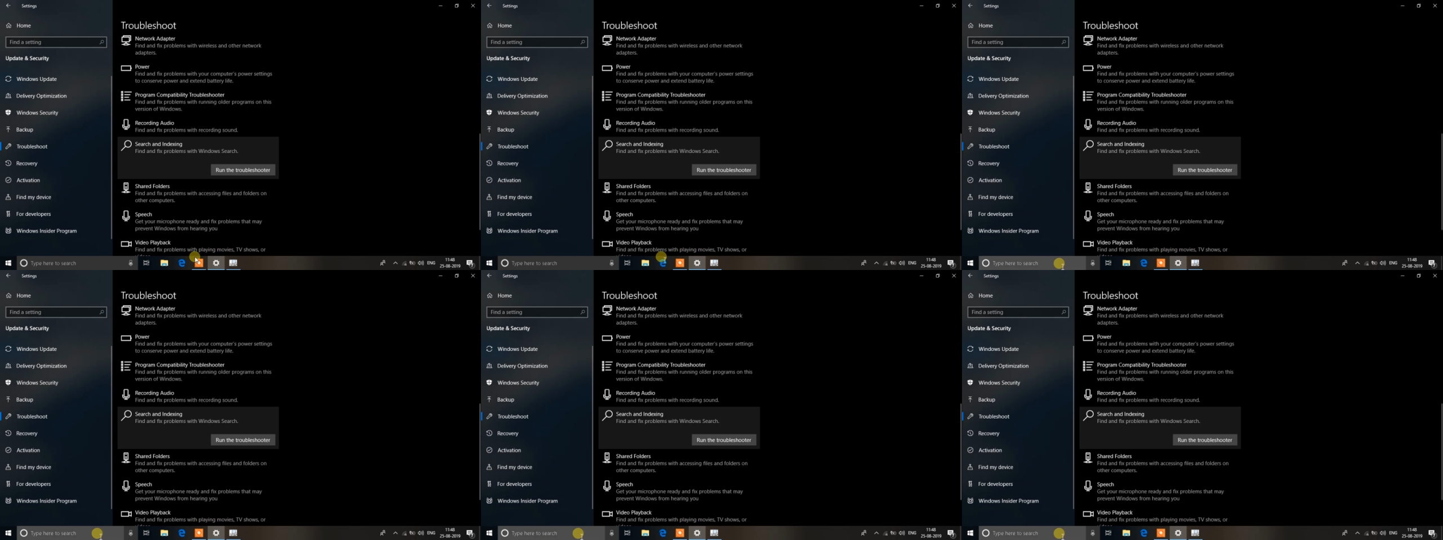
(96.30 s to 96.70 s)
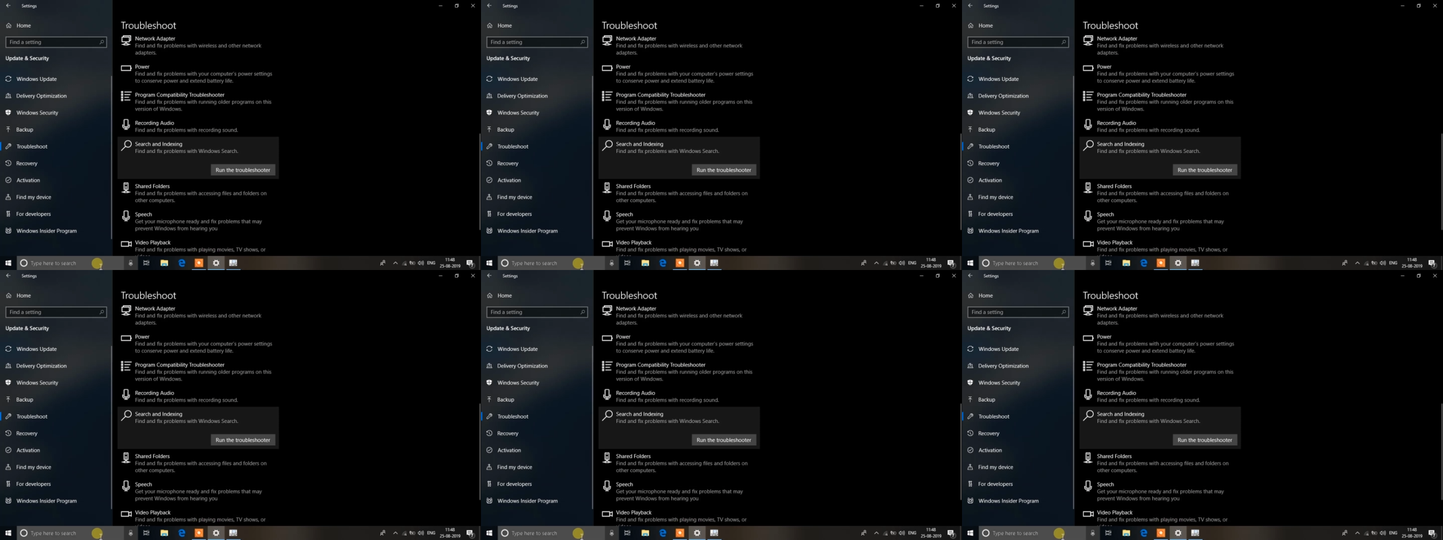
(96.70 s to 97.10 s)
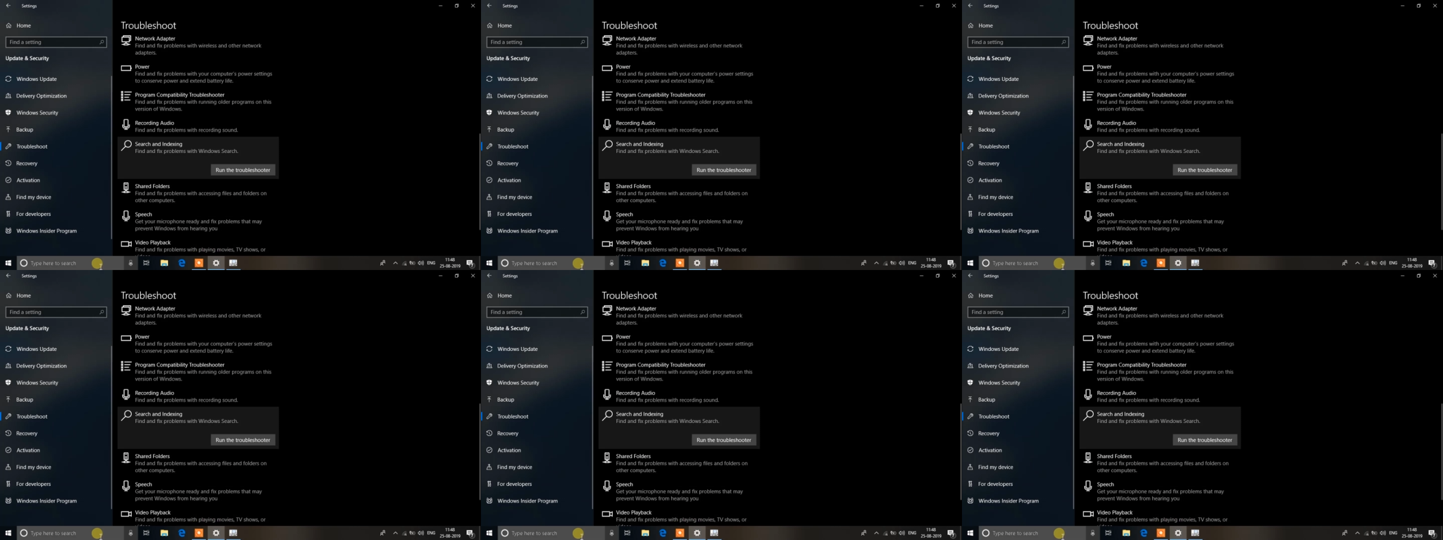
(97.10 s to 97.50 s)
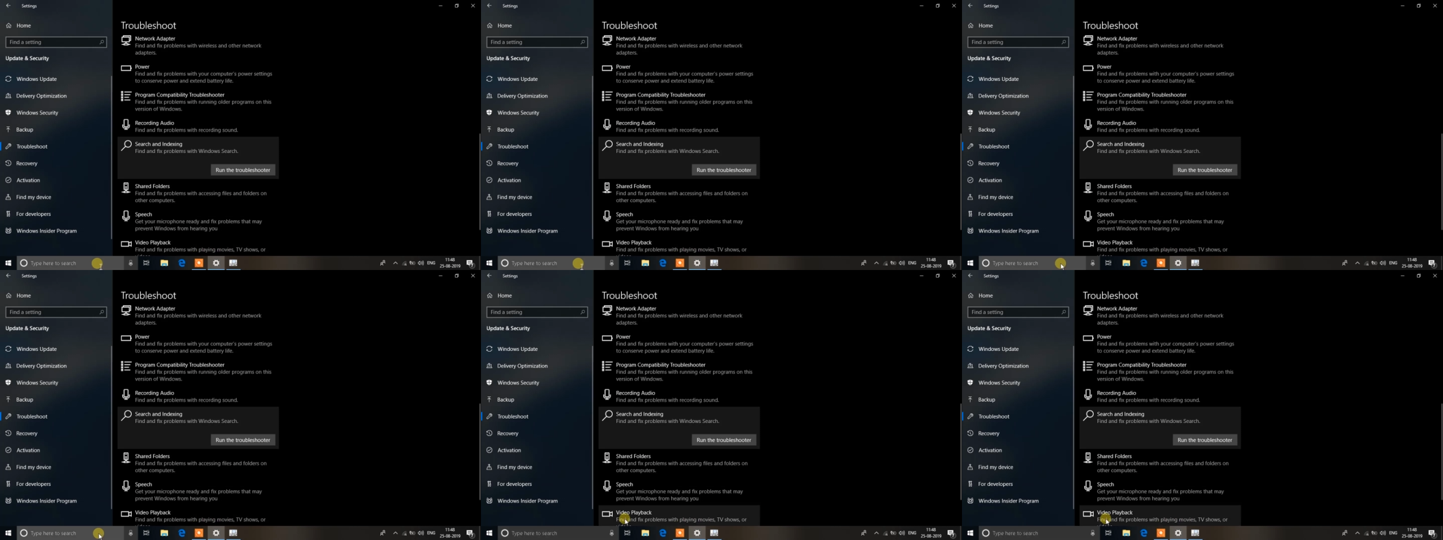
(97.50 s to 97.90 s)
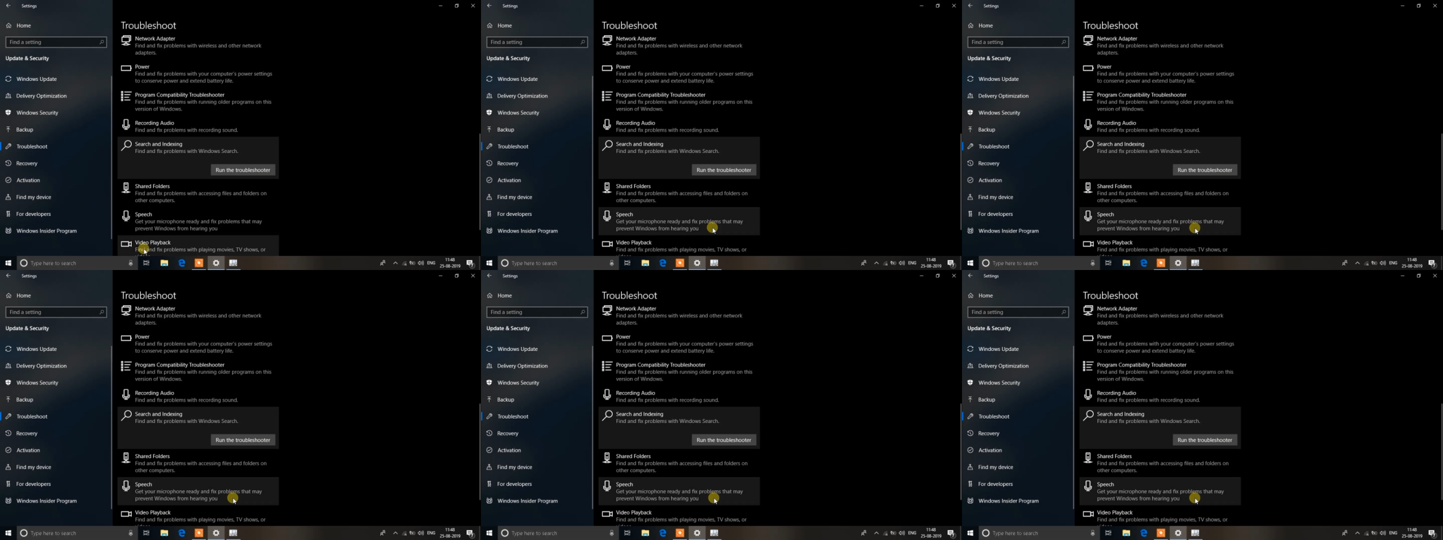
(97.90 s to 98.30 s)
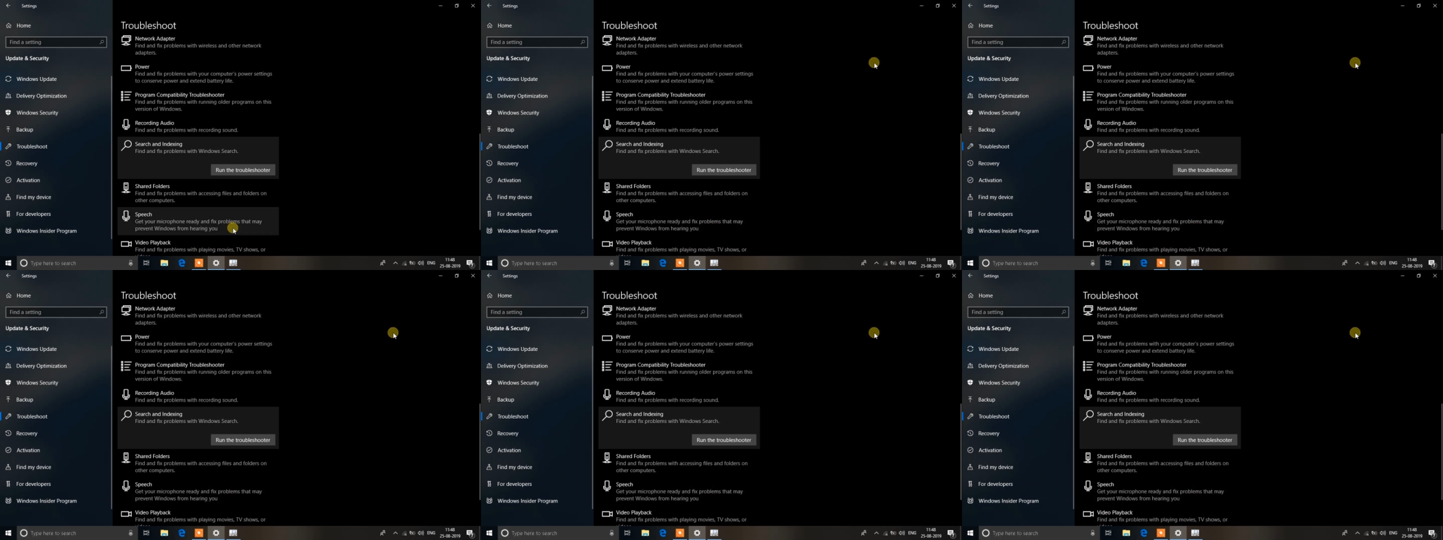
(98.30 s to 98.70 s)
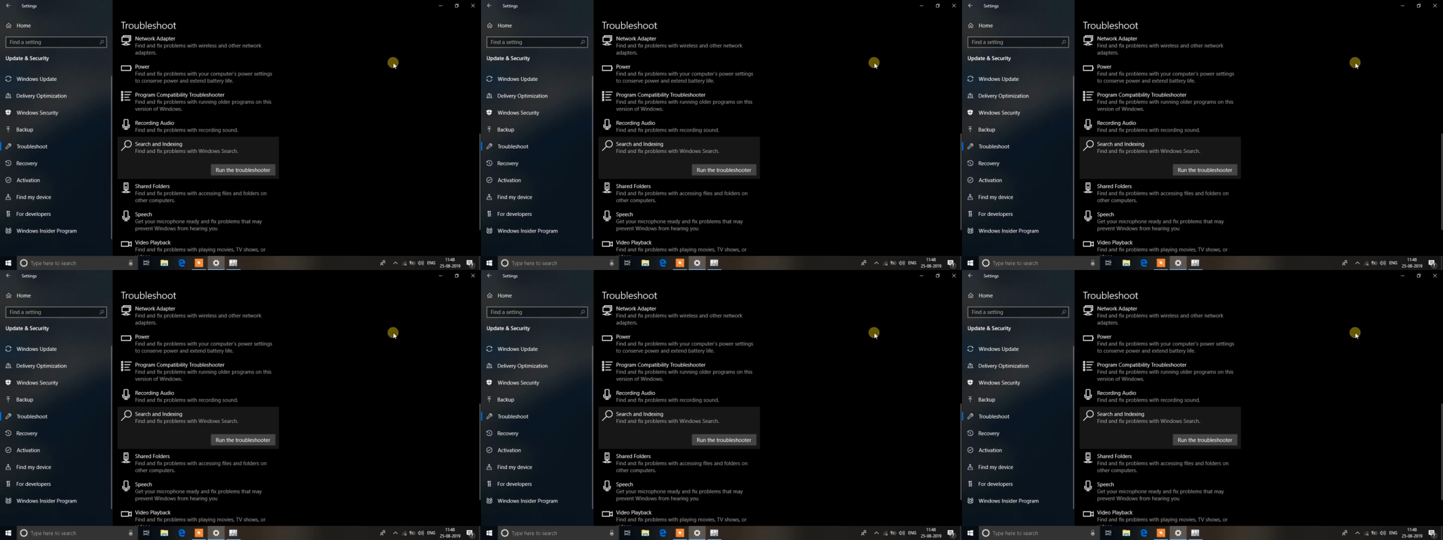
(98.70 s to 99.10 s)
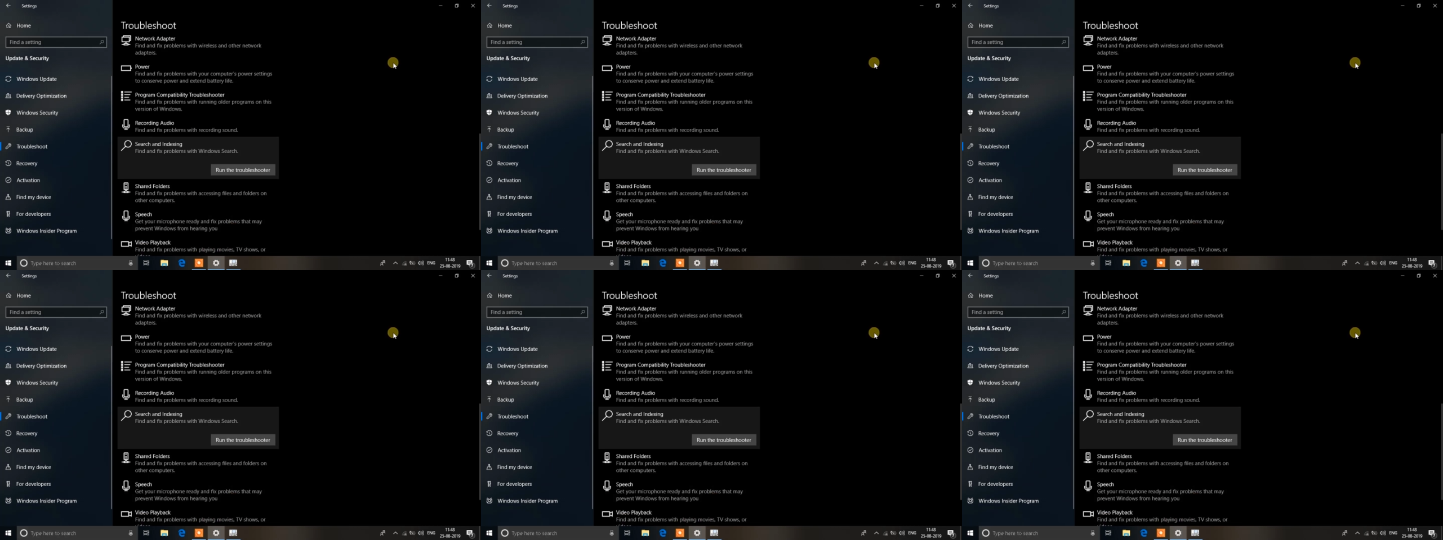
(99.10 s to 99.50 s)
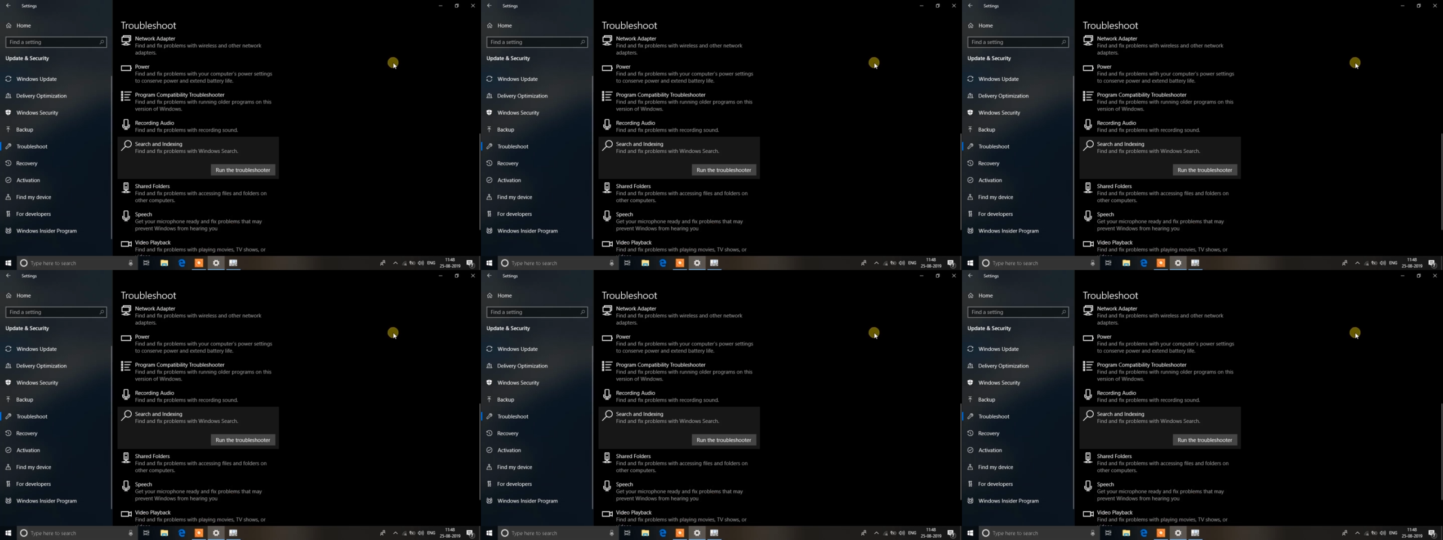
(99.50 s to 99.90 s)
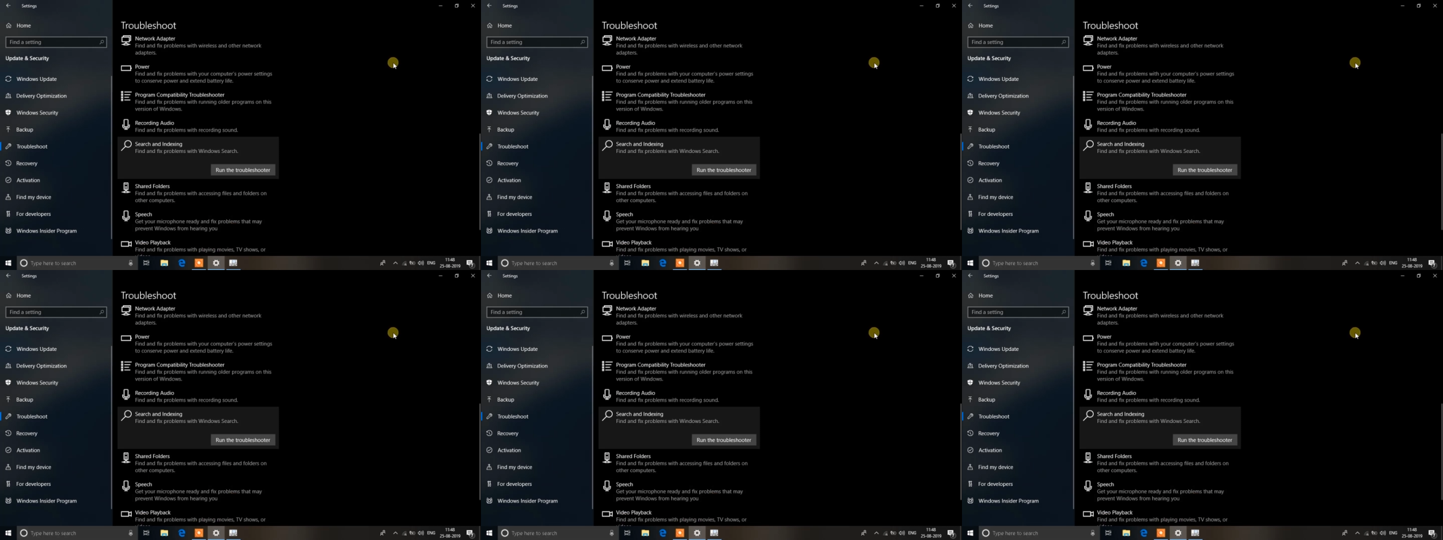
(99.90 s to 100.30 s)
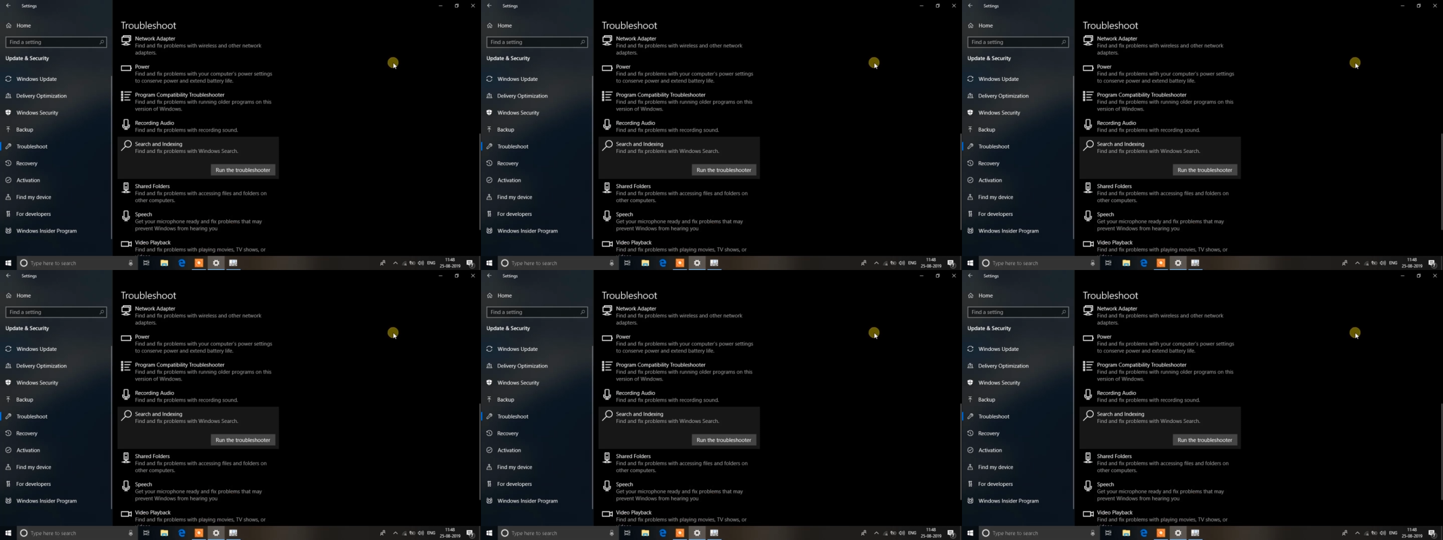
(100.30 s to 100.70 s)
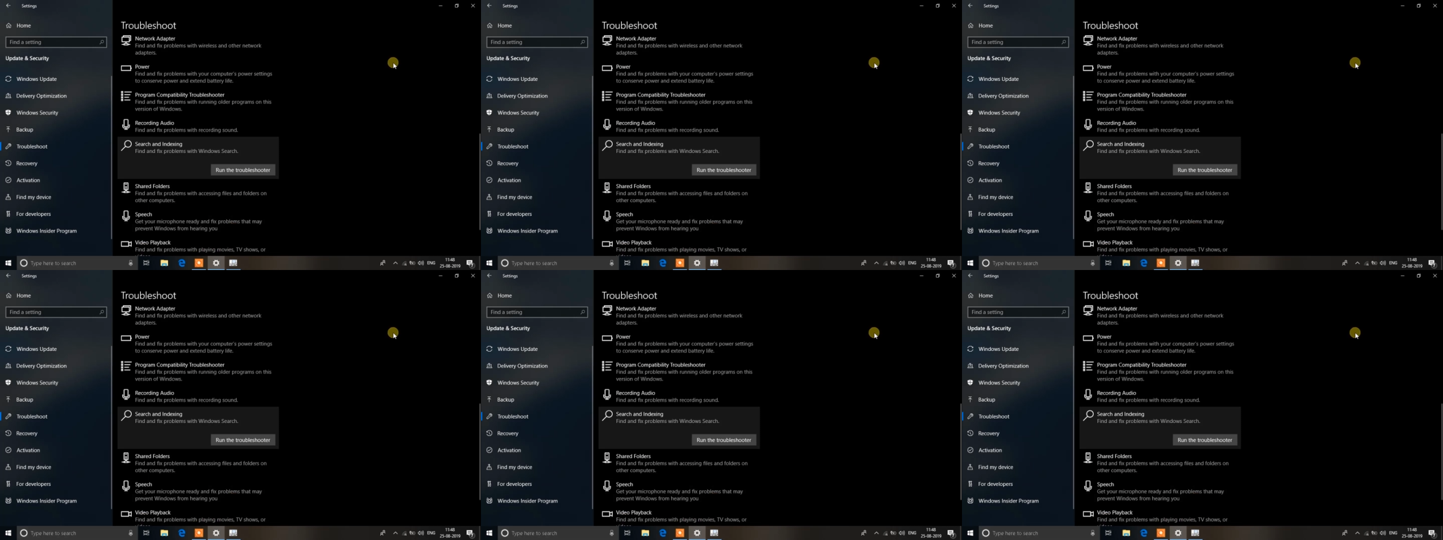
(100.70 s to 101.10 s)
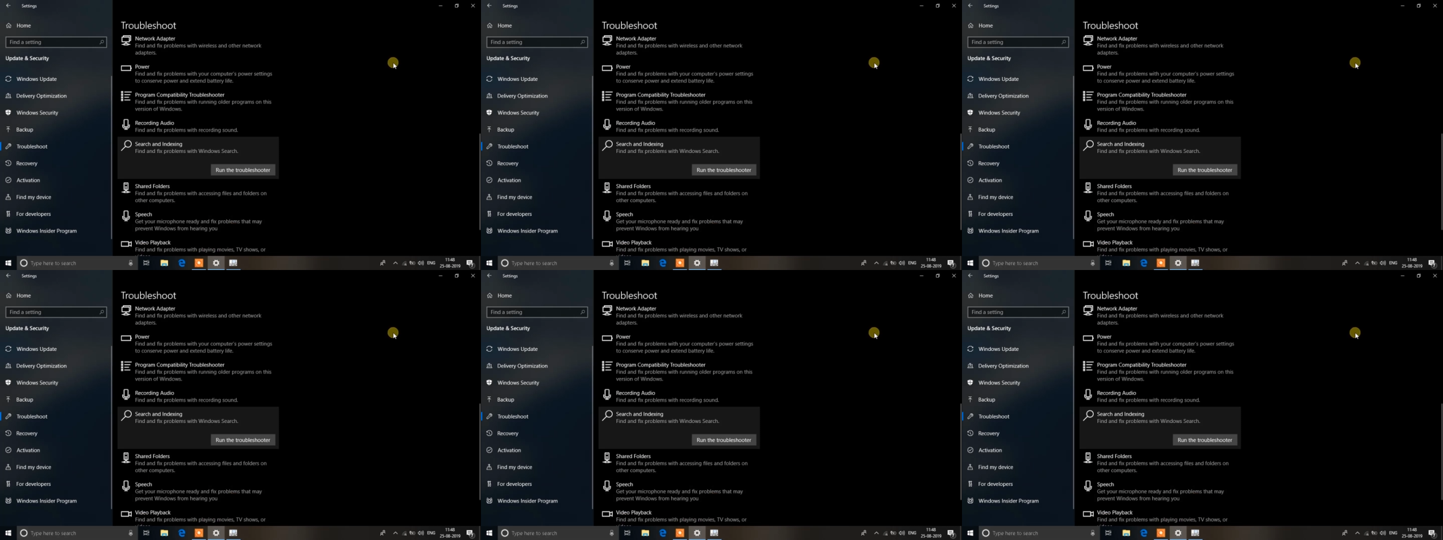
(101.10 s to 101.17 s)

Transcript: [unreadable: no face in view]